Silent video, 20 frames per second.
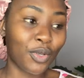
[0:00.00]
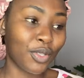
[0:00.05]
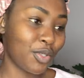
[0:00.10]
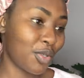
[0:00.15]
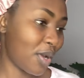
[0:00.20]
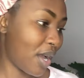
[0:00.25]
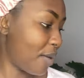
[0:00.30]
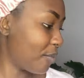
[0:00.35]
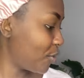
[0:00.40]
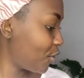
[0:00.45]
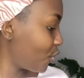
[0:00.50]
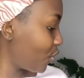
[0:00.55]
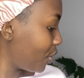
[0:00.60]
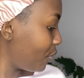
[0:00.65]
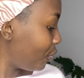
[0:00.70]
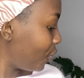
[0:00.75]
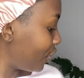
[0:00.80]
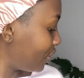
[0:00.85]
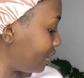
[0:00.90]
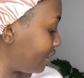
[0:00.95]
So I'm so
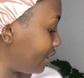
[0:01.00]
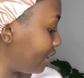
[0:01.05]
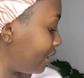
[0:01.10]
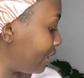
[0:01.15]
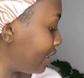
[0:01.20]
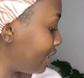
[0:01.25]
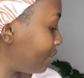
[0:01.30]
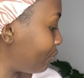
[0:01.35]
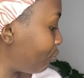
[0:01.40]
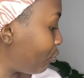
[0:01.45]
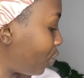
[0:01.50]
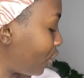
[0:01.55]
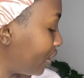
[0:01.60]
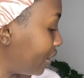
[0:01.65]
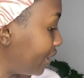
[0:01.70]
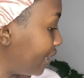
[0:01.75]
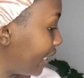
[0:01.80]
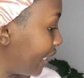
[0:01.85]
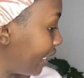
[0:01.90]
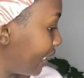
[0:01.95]
impressed that this
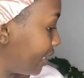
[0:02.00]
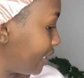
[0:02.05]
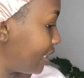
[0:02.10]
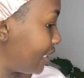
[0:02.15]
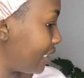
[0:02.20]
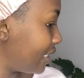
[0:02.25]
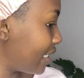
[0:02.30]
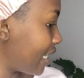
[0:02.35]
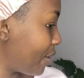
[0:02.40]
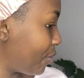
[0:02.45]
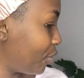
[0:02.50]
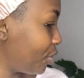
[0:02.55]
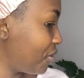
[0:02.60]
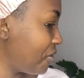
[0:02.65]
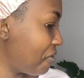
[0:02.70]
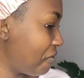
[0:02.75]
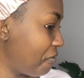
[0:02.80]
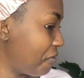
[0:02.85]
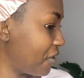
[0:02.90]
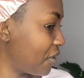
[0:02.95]
bonnet is able to
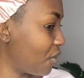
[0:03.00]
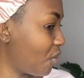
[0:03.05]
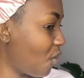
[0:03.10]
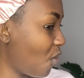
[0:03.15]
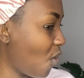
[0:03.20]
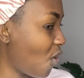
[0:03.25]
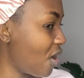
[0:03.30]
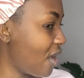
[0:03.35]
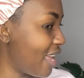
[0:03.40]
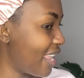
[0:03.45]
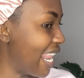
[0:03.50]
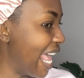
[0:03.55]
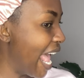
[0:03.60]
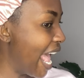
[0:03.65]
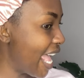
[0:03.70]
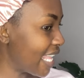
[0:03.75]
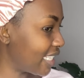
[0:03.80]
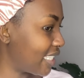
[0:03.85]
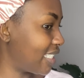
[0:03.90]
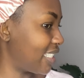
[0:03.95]
fit all of
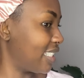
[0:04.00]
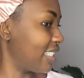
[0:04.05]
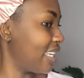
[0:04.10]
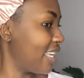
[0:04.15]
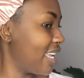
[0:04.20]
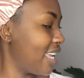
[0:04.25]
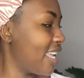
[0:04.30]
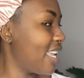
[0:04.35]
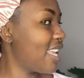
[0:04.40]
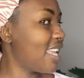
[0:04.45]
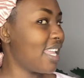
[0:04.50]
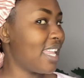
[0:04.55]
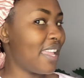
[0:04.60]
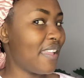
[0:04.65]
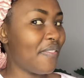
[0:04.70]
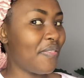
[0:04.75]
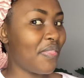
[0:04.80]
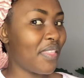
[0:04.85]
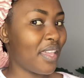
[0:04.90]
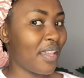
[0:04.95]
that
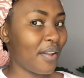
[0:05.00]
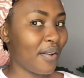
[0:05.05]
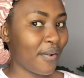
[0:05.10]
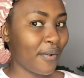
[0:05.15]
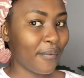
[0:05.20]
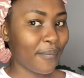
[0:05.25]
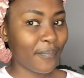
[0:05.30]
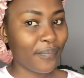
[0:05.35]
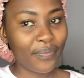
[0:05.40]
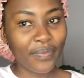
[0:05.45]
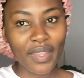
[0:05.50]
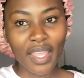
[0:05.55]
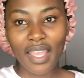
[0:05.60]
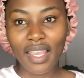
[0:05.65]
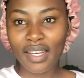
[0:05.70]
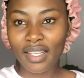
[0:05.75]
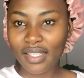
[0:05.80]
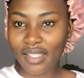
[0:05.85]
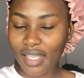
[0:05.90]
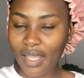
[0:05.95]
in there
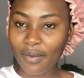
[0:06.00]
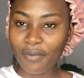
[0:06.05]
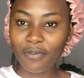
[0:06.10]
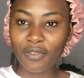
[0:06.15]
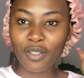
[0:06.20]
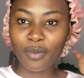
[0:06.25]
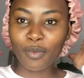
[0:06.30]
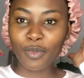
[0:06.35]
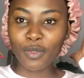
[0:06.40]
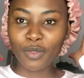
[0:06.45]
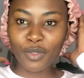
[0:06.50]
and it's comfortable.